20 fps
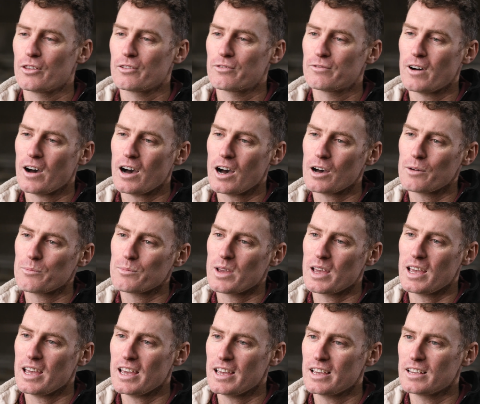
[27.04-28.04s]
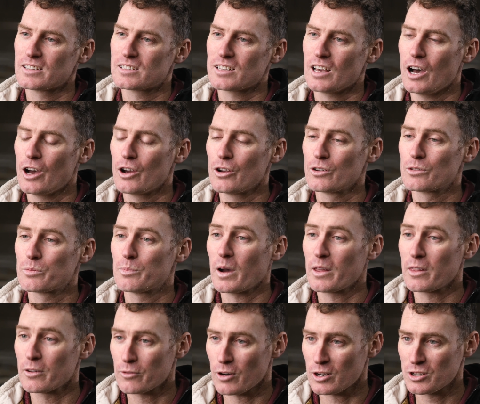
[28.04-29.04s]
The farm is owned by
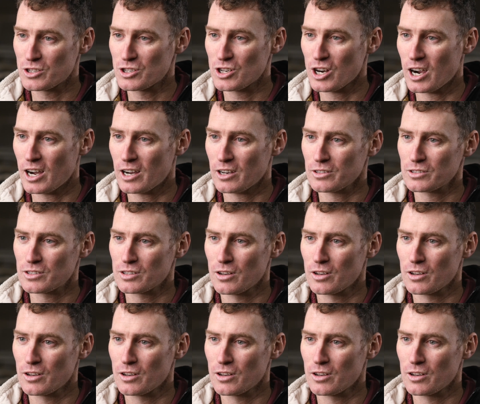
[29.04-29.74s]
the Wiltshire.